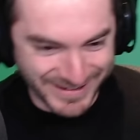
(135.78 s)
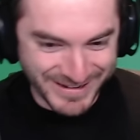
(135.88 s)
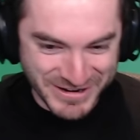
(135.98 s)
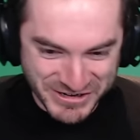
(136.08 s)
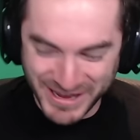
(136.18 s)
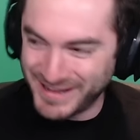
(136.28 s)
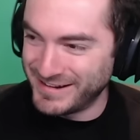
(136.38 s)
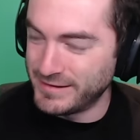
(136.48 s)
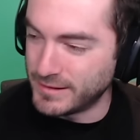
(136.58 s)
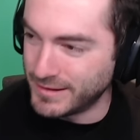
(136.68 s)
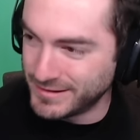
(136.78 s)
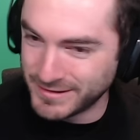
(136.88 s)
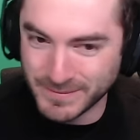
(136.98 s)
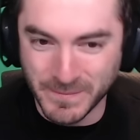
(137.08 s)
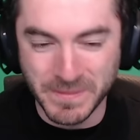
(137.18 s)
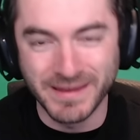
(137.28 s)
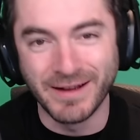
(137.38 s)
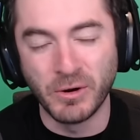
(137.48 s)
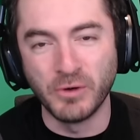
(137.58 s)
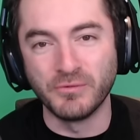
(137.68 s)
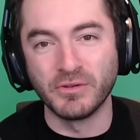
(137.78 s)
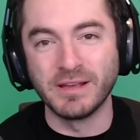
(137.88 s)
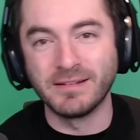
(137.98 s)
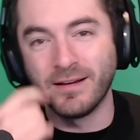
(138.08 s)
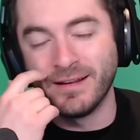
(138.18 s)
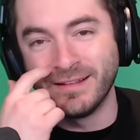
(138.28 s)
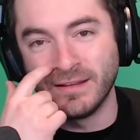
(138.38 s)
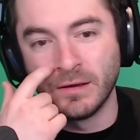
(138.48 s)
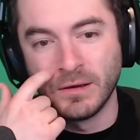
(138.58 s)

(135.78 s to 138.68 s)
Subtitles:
initiated and now hopefully done.